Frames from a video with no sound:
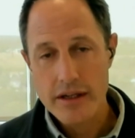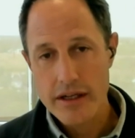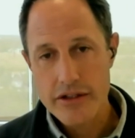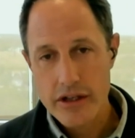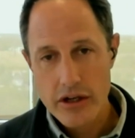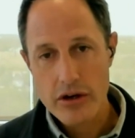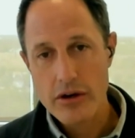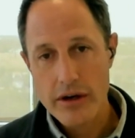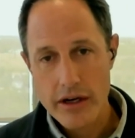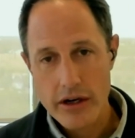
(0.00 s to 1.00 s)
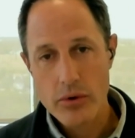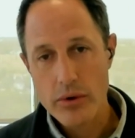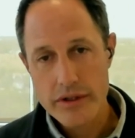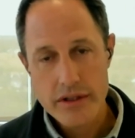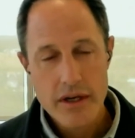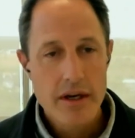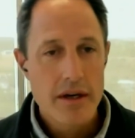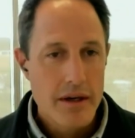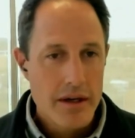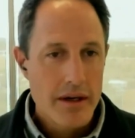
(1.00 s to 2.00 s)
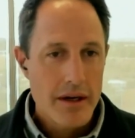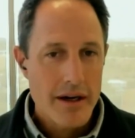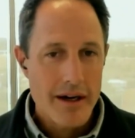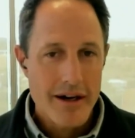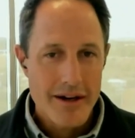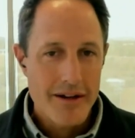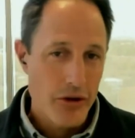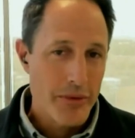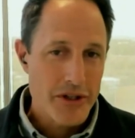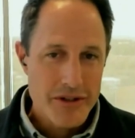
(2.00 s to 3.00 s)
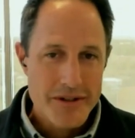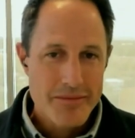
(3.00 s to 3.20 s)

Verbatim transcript: and secure, and of course, uh, low emissions.